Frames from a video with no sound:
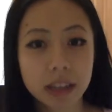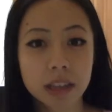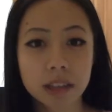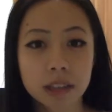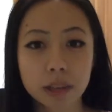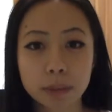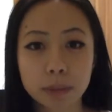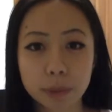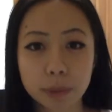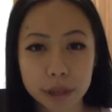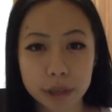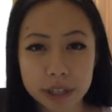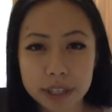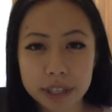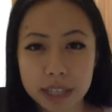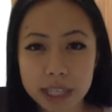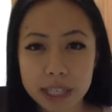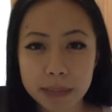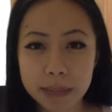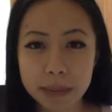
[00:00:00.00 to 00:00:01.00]
So borders
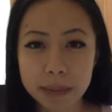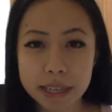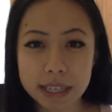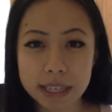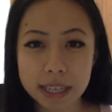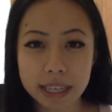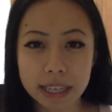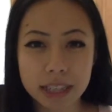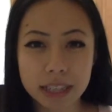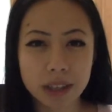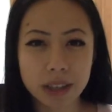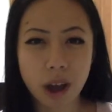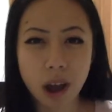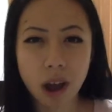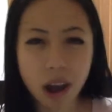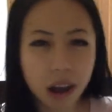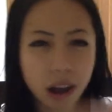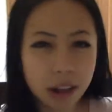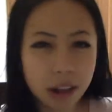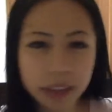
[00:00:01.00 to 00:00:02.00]
and spacing is
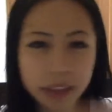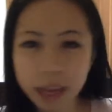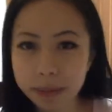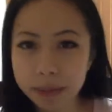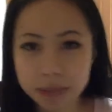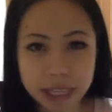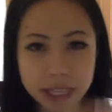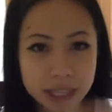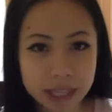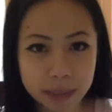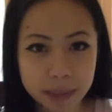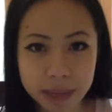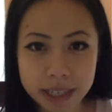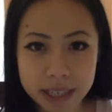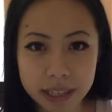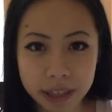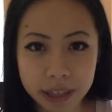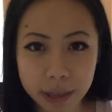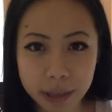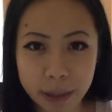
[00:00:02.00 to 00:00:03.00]
all the empty space
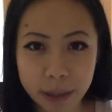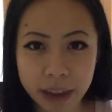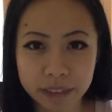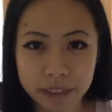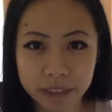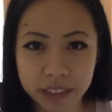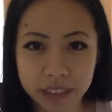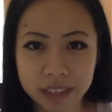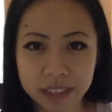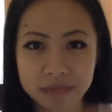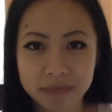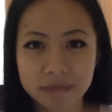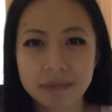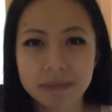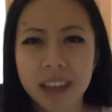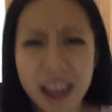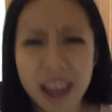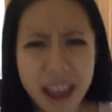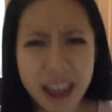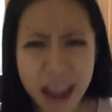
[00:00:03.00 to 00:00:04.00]
in your pamphlet.
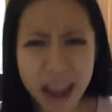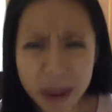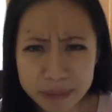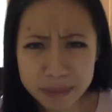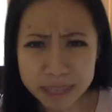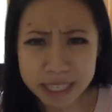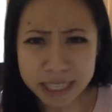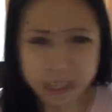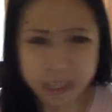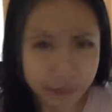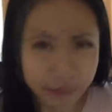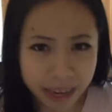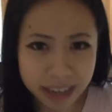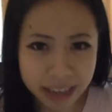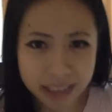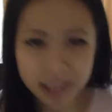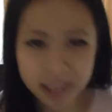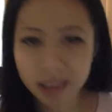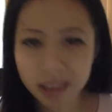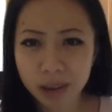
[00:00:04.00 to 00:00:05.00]
Empty
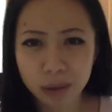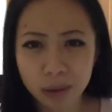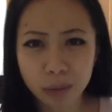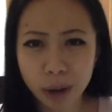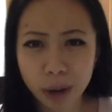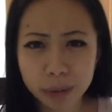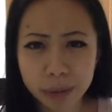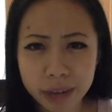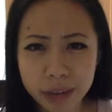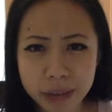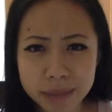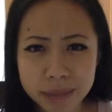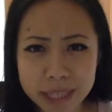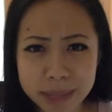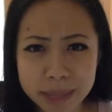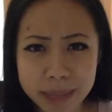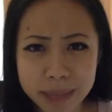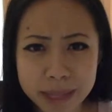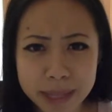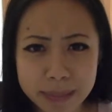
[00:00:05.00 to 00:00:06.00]
space? Why would empty
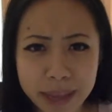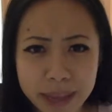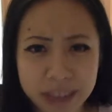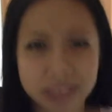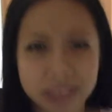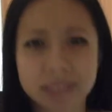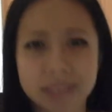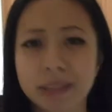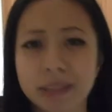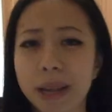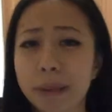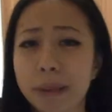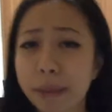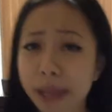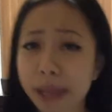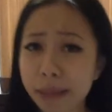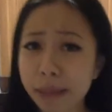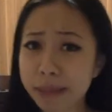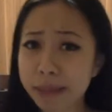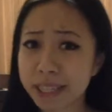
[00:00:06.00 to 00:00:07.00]
space matter? But
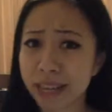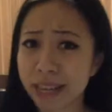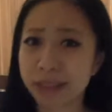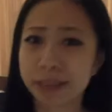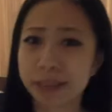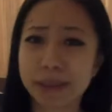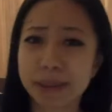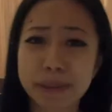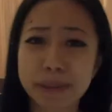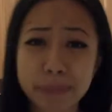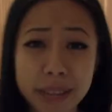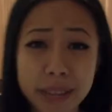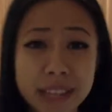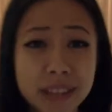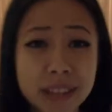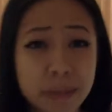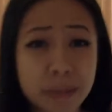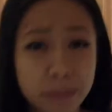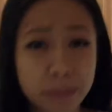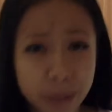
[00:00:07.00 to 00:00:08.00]
let me tell you, it plays
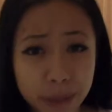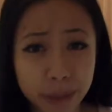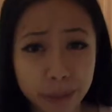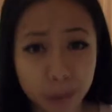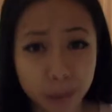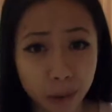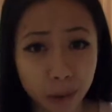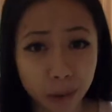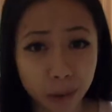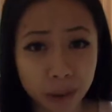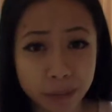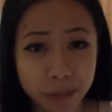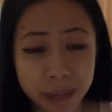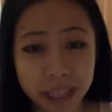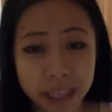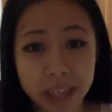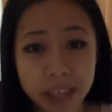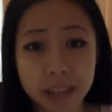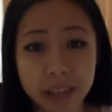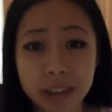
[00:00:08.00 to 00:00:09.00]
a big role in
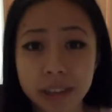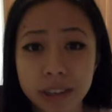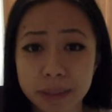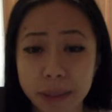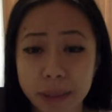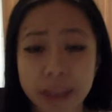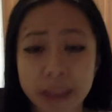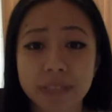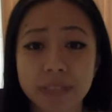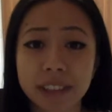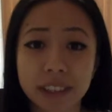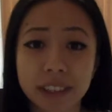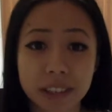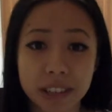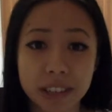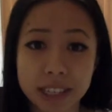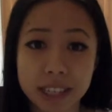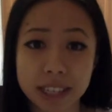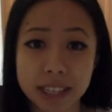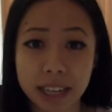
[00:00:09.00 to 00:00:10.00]
making your pamphlet
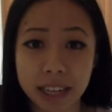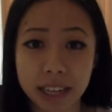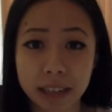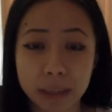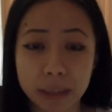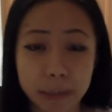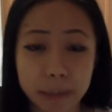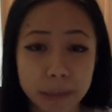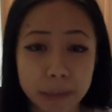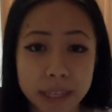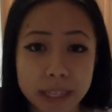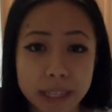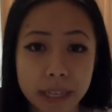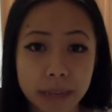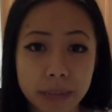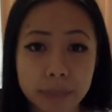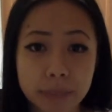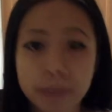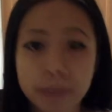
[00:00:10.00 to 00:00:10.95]
look aesthetically pleasing.